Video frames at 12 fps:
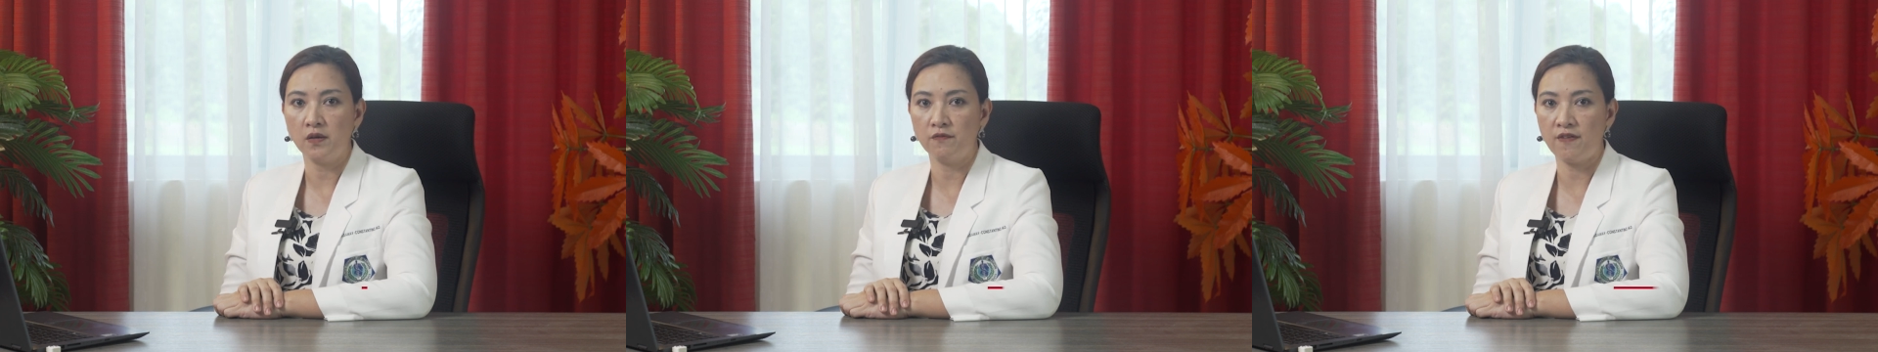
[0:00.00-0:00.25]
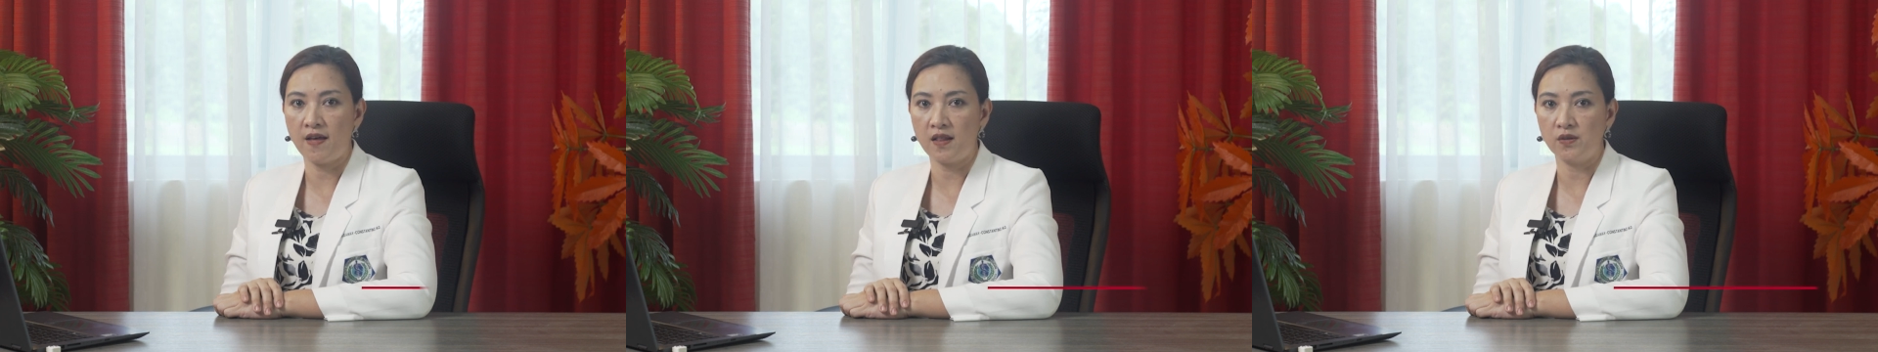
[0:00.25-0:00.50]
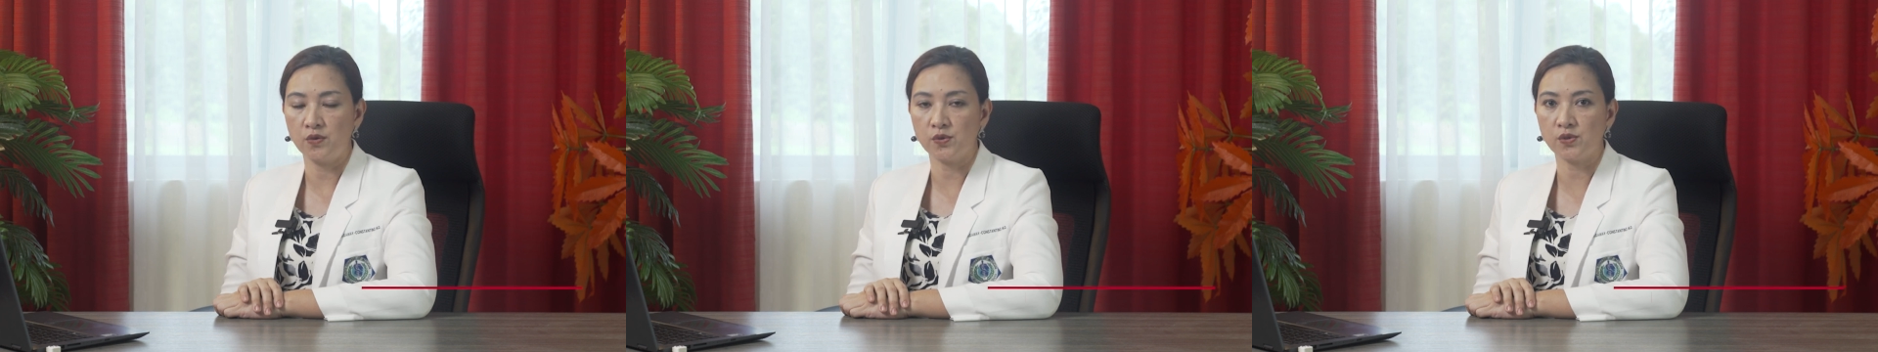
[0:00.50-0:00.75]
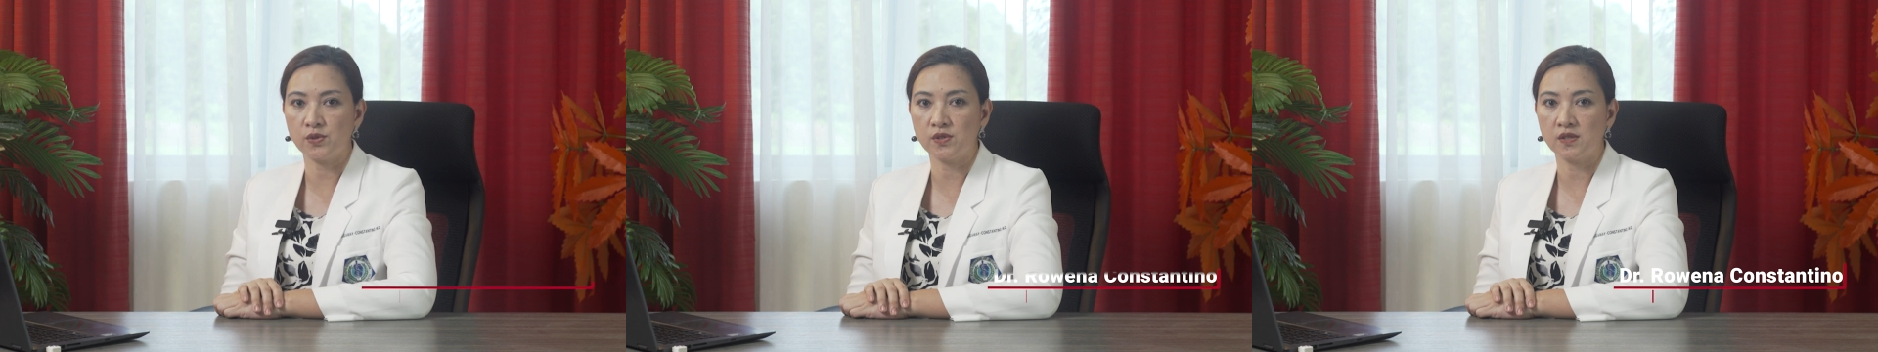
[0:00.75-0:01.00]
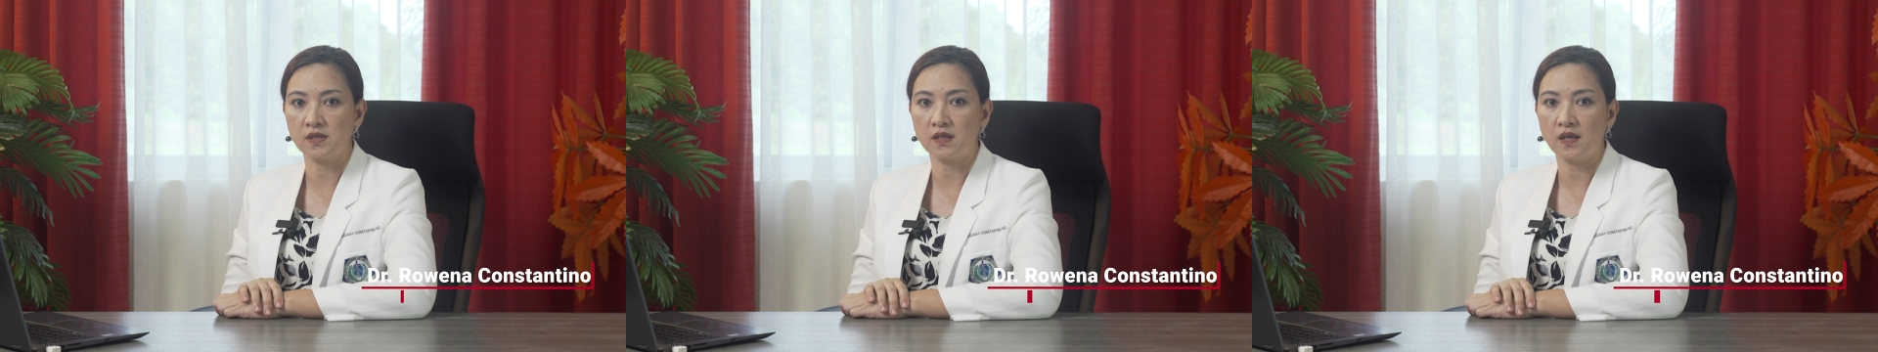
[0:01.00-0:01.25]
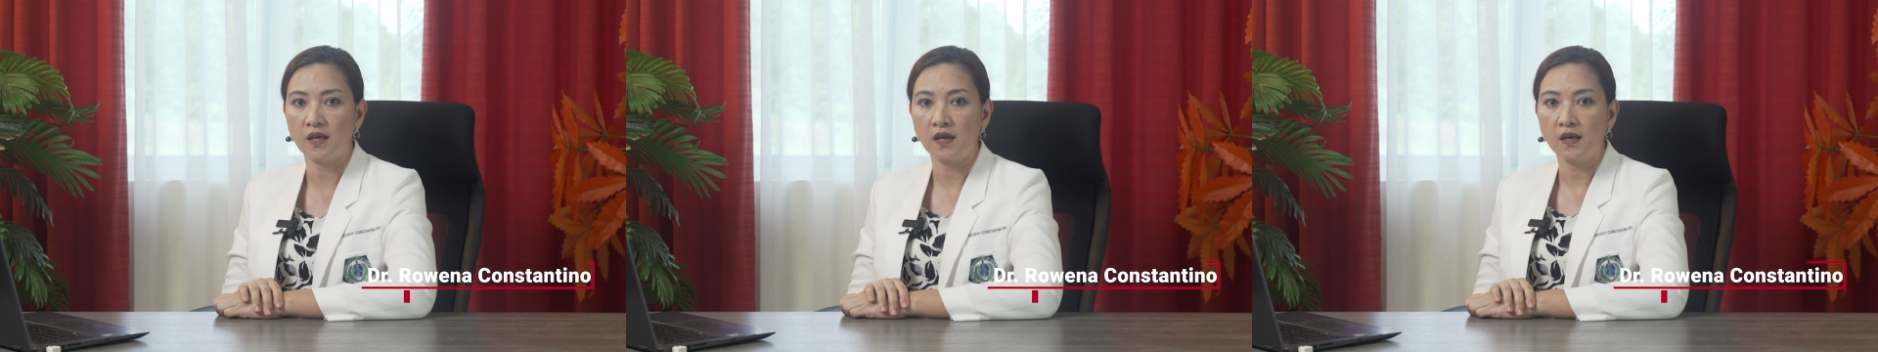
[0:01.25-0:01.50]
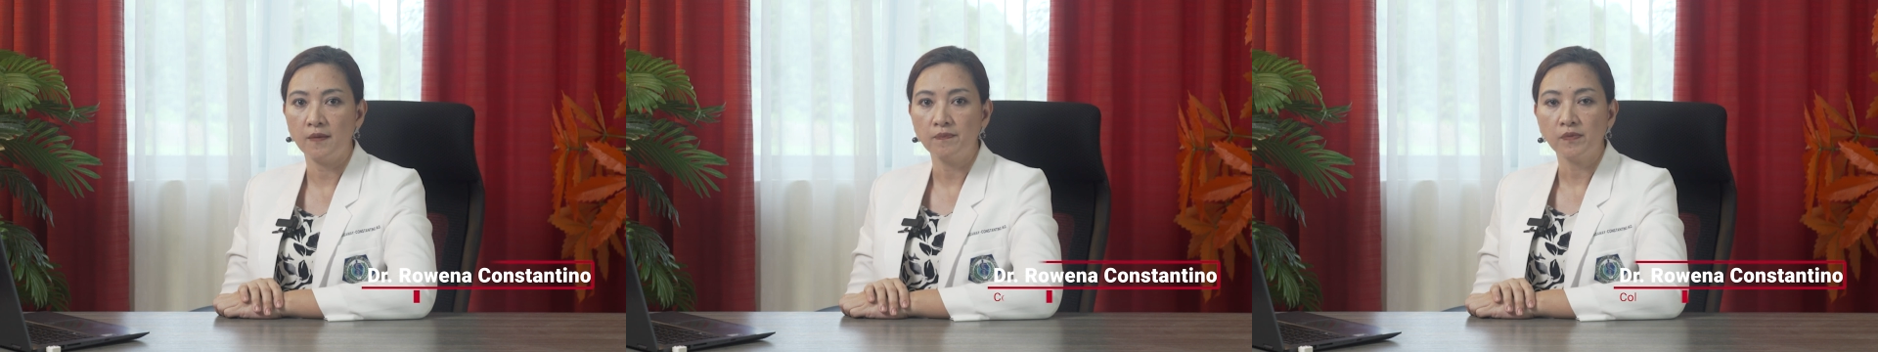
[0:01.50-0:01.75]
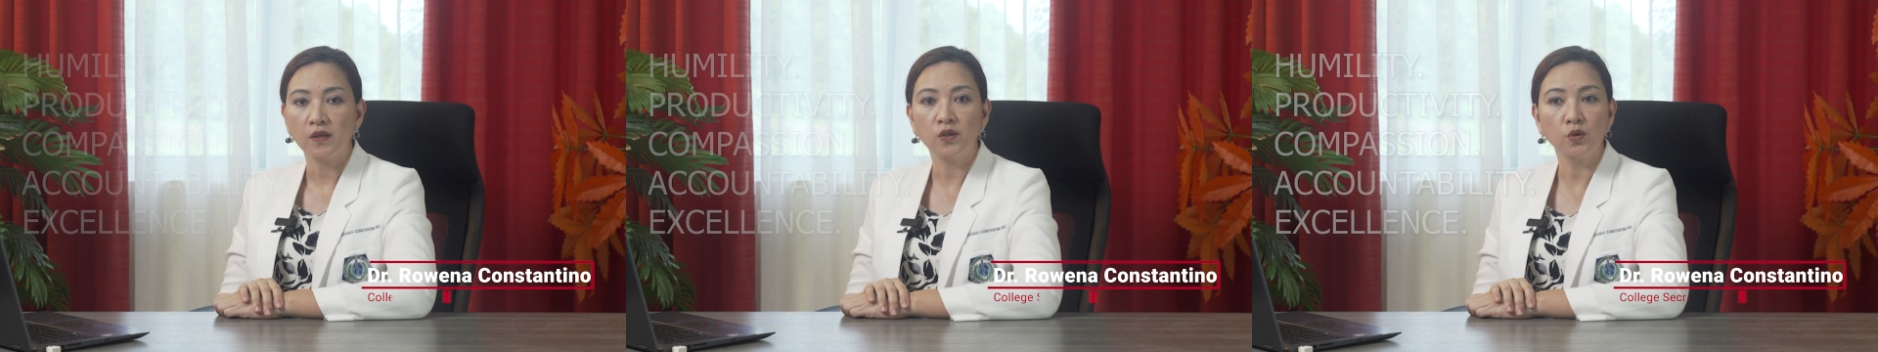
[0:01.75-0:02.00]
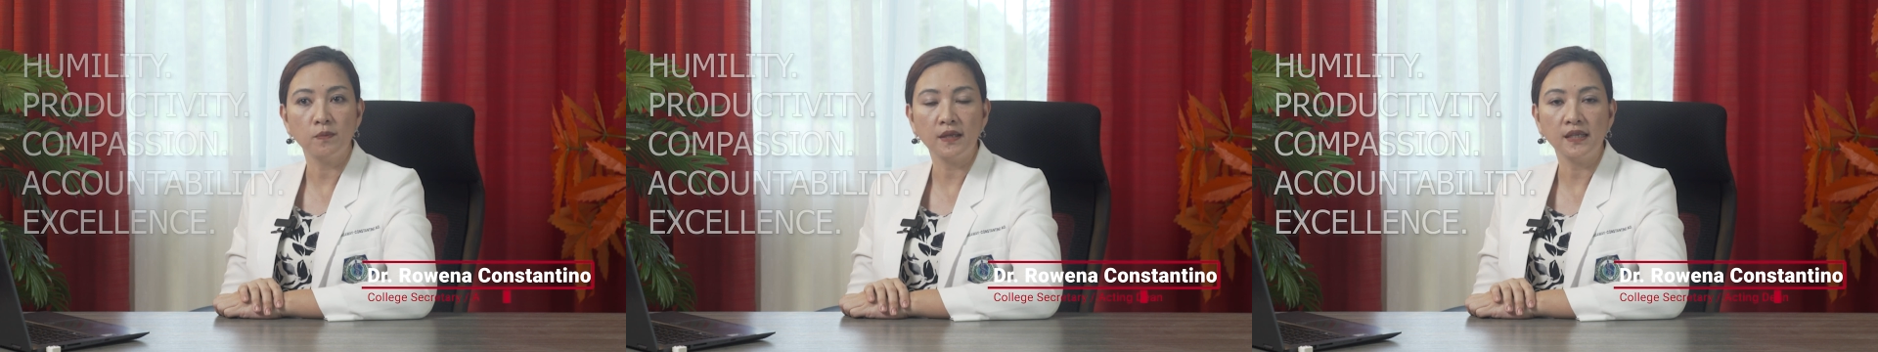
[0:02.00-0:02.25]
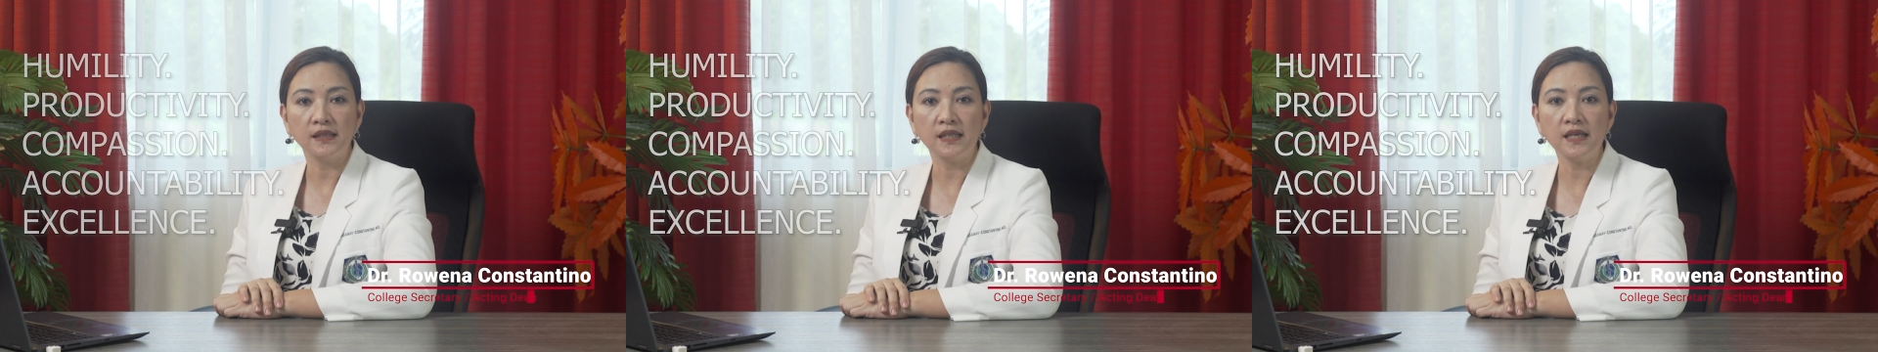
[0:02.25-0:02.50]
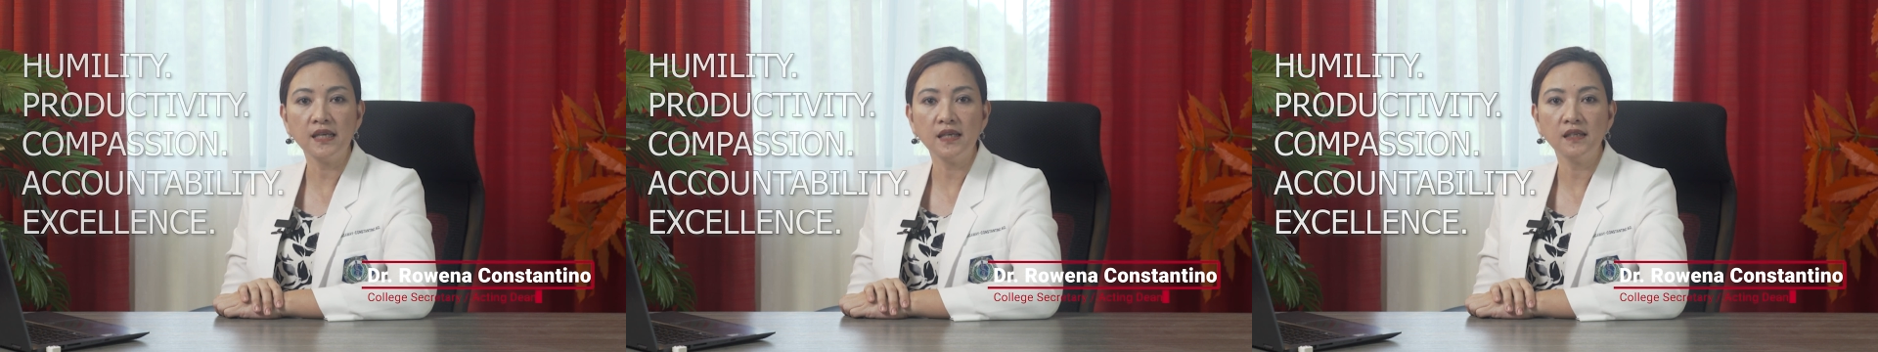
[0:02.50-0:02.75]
values humility,